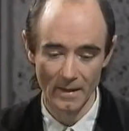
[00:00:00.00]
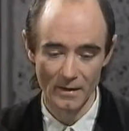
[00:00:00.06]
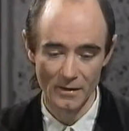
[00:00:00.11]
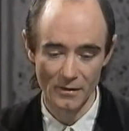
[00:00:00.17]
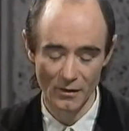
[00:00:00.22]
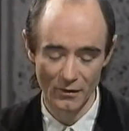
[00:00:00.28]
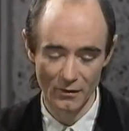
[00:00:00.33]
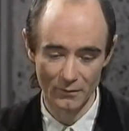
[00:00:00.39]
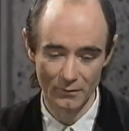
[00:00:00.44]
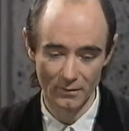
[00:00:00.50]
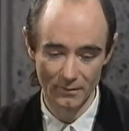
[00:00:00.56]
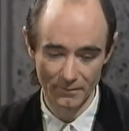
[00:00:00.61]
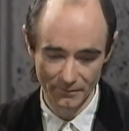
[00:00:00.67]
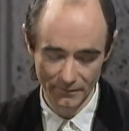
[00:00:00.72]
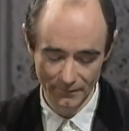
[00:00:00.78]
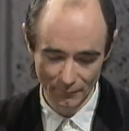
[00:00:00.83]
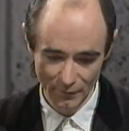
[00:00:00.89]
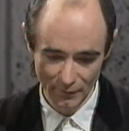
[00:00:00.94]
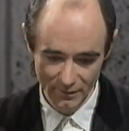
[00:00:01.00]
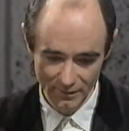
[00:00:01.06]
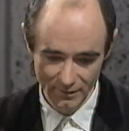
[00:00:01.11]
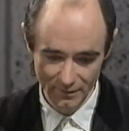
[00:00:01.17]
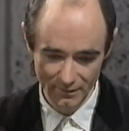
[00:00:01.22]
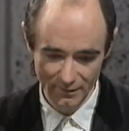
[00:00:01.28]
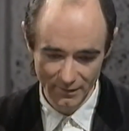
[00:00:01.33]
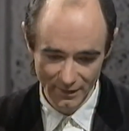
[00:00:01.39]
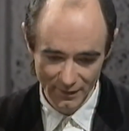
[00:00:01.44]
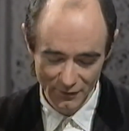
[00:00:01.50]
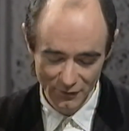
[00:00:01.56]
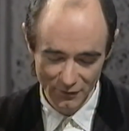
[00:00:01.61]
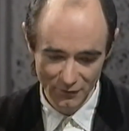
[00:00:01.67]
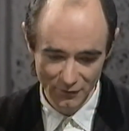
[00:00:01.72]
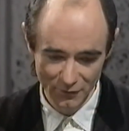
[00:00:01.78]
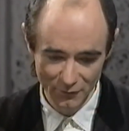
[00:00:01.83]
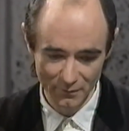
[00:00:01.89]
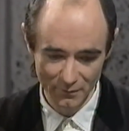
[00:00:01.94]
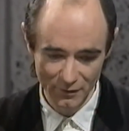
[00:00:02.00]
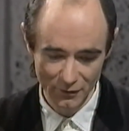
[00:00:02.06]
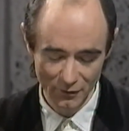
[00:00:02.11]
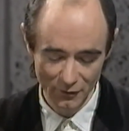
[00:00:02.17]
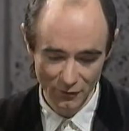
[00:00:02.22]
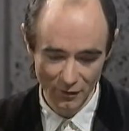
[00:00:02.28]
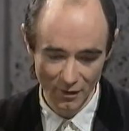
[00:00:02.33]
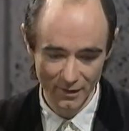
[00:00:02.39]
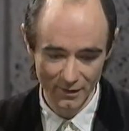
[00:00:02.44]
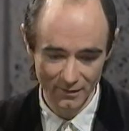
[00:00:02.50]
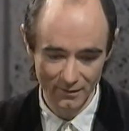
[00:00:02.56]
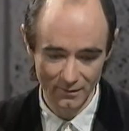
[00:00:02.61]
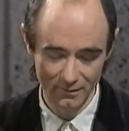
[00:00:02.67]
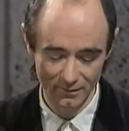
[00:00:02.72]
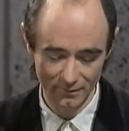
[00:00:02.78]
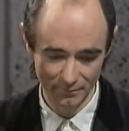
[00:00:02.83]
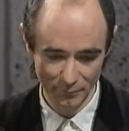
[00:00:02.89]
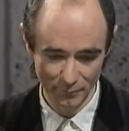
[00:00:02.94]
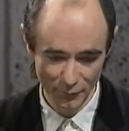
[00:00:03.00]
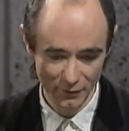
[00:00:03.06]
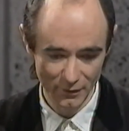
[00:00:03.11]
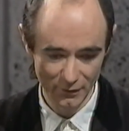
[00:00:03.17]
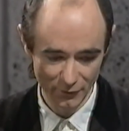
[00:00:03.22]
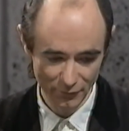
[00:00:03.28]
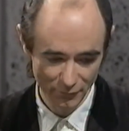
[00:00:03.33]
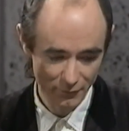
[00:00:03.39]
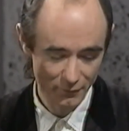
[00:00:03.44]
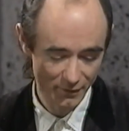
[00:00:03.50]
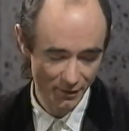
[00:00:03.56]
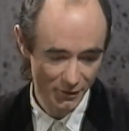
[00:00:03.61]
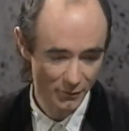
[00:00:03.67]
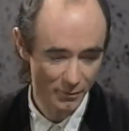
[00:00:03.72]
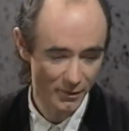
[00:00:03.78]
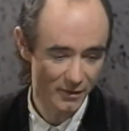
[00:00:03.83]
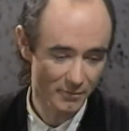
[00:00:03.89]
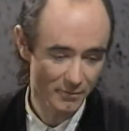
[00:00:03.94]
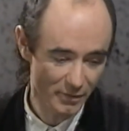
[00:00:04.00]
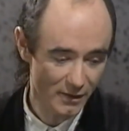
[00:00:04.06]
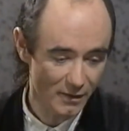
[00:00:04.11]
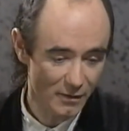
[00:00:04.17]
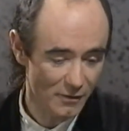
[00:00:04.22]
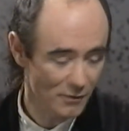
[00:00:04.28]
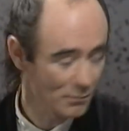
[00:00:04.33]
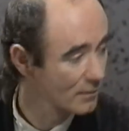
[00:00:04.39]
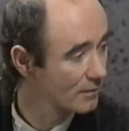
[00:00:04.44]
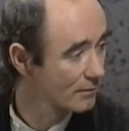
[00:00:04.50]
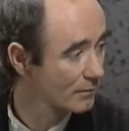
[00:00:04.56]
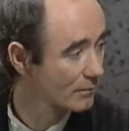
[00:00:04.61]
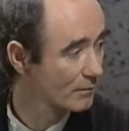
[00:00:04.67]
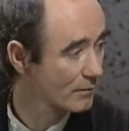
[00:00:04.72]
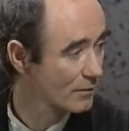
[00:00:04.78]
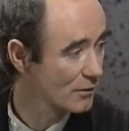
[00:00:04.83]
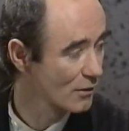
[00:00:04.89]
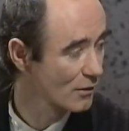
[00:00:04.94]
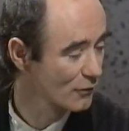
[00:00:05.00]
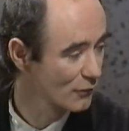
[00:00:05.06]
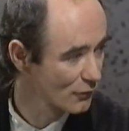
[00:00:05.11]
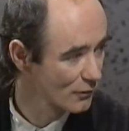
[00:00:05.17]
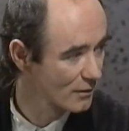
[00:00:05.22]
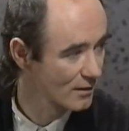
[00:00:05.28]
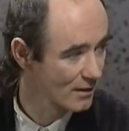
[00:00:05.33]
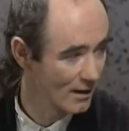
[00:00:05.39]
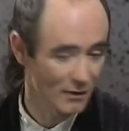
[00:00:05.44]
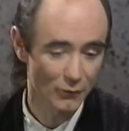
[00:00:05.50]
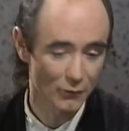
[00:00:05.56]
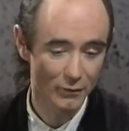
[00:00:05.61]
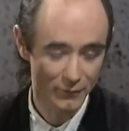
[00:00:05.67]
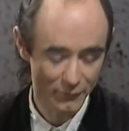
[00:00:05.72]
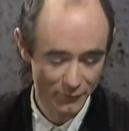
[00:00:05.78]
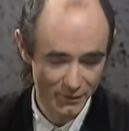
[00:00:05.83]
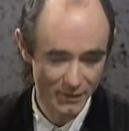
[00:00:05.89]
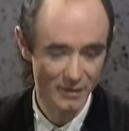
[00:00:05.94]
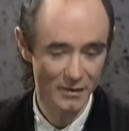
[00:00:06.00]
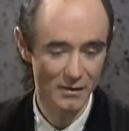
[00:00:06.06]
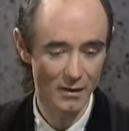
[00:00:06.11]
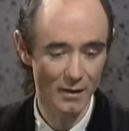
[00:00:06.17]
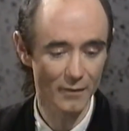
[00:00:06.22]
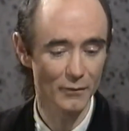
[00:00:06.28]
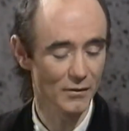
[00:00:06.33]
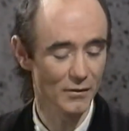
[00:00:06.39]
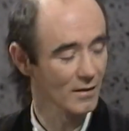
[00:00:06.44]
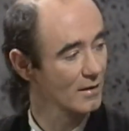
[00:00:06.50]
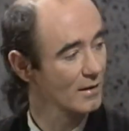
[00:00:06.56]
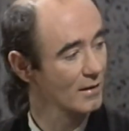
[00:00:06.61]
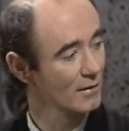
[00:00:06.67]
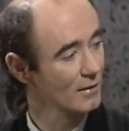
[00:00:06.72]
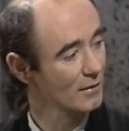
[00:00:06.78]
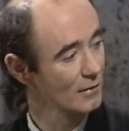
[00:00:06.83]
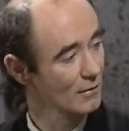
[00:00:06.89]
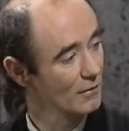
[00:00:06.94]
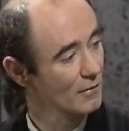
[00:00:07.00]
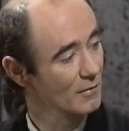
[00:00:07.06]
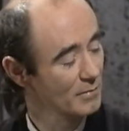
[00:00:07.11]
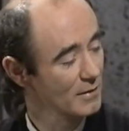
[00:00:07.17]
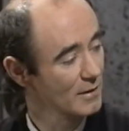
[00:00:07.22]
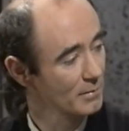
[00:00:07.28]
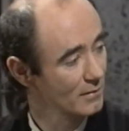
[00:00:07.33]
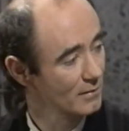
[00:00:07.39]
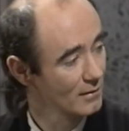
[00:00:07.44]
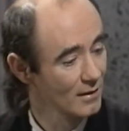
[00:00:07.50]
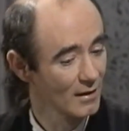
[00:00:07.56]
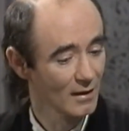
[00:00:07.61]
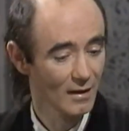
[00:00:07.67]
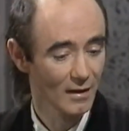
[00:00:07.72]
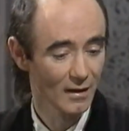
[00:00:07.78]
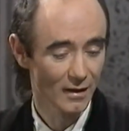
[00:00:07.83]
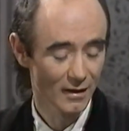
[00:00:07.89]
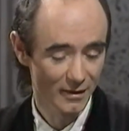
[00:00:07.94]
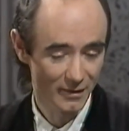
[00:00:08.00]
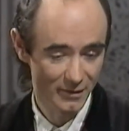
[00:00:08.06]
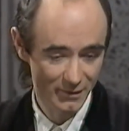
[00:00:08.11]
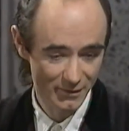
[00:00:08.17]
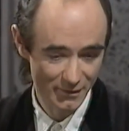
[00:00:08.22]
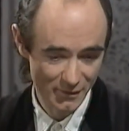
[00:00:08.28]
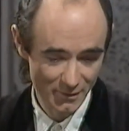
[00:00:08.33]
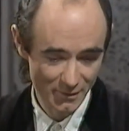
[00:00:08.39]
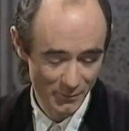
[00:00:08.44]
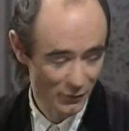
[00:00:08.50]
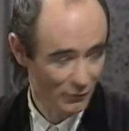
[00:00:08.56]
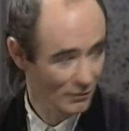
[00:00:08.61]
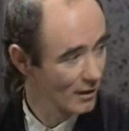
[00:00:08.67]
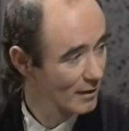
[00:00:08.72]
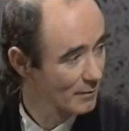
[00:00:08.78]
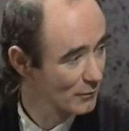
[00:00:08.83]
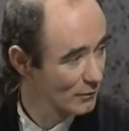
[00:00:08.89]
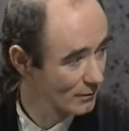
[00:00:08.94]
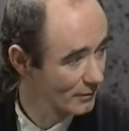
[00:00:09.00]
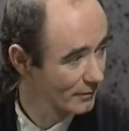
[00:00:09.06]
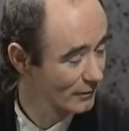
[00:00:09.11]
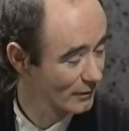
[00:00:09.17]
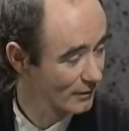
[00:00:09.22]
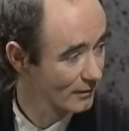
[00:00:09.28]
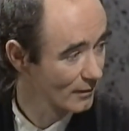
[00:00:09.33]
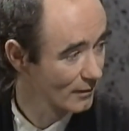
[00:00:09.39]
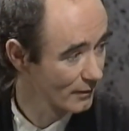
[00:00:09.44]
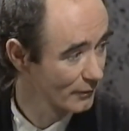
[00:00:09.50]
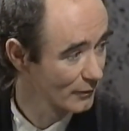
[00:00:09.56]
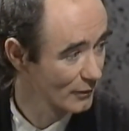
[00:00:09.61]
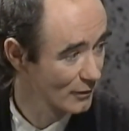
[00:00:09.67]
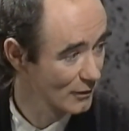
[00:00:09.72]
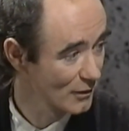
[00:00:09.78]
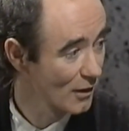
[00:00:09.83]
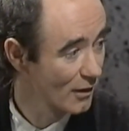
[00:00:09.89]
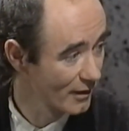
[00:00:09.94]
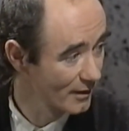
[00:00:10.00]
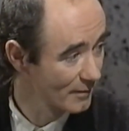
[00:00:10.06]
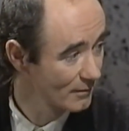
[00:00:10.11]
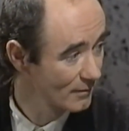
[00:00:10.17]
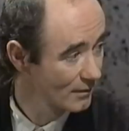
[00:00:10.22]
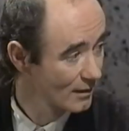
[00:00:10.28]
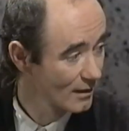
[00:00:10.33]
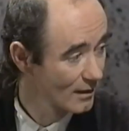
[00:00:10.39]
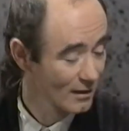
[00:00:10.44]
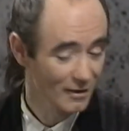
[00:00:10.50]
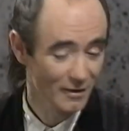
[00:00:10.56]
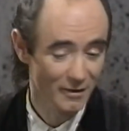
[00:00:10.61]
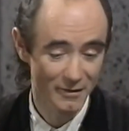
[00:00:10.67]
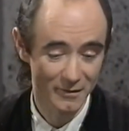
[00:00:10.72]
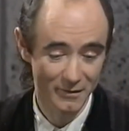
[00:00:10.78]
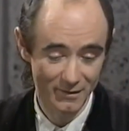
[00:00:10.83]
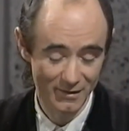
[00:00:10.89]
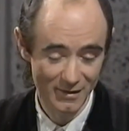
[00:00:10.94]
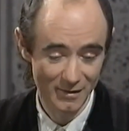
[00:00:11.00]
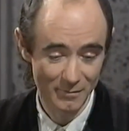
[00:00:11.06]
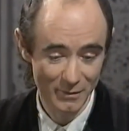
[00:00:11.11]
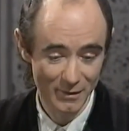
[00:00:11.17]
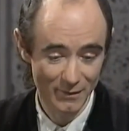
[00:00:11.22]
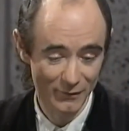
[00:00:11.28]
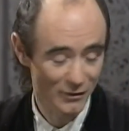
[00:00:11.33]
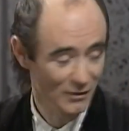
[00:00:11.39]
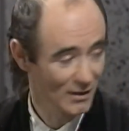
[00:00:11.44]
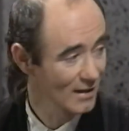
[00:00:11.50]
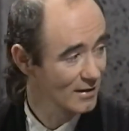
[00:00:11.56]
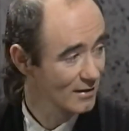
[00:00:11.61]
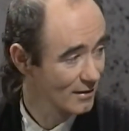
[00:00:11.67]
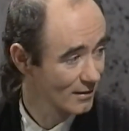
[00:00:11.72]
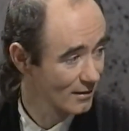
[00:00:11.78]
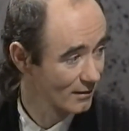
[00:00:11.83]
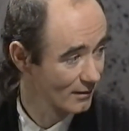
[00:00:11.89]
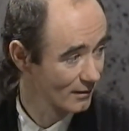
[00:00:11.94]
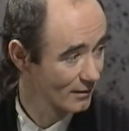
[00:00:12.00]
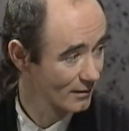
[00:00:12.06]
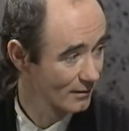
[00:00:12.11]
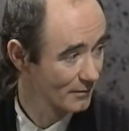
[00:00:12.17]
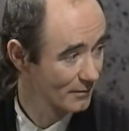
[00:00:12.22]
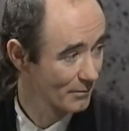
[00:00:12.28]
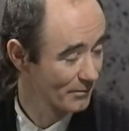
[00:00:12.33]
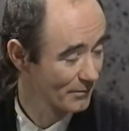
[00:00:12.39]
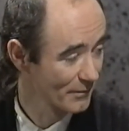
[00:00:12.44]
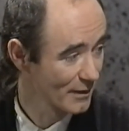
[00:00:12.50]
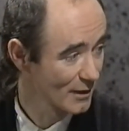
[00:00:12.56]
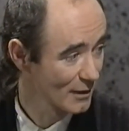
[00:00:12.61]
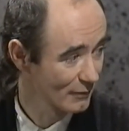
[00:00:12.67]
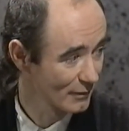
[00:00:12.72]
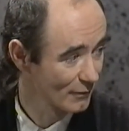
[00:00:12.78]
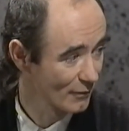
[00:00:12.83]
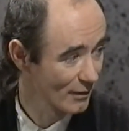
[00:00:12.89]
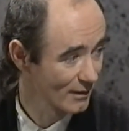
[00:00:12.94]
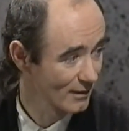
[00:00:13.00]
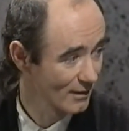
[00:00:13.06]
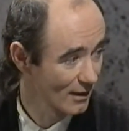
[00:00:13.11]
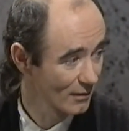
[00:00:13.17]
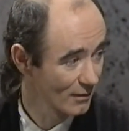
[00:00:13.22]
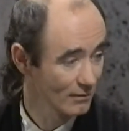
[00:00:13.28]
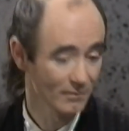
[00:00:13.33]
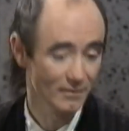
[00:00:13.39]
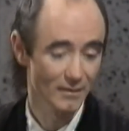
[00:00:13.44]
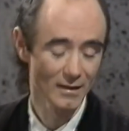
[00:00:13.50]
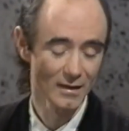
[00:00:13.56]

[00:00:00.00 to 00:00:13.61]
So one of the things to do is to try and put it through. That's why the Beatles were so good at that. All You Need Is Love was the thing that a lot of people subscribed to for a time. It's a bit of a dented theory right now.